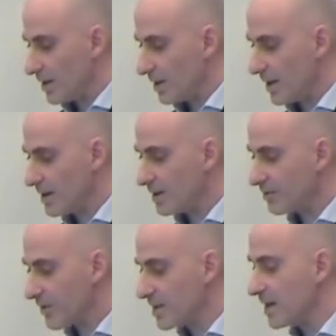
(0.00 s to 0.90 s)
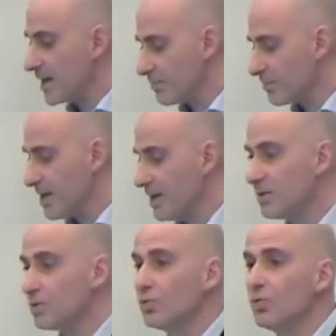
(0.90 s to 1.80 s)
And uh, finally,
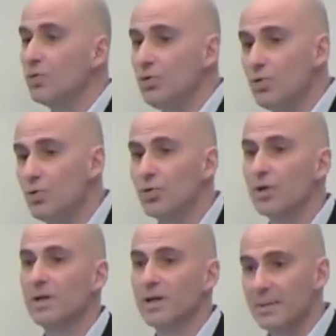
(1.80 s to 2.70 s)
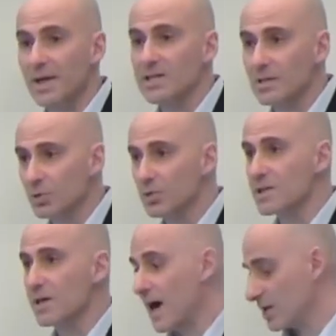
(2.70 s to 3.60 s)
appealing to new uh,
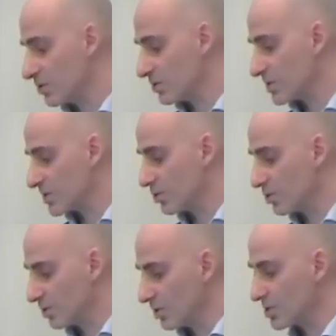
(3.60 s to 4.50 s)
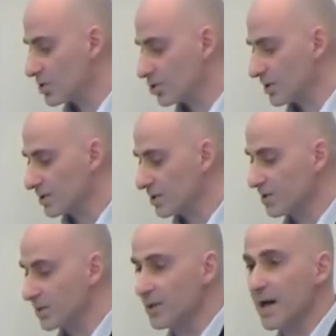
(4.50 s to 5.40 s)
grassroots actors, so uh, social
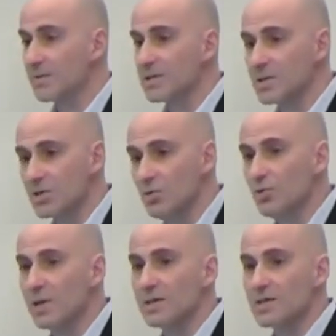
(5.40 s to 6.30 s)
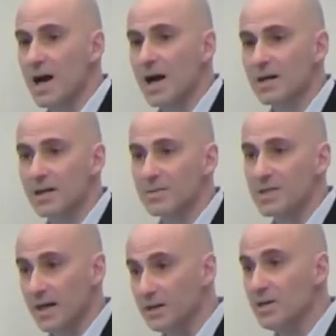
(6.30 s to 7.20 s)
entrepreneurs, students, hackers,
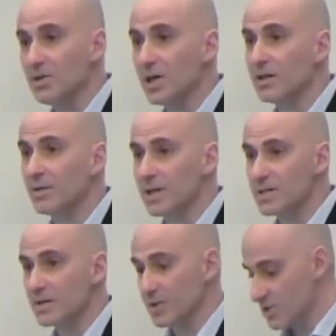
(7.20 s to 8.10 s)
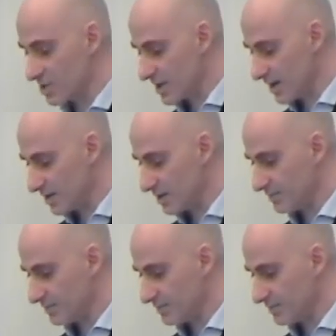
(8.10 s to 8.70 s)
and in general civil society.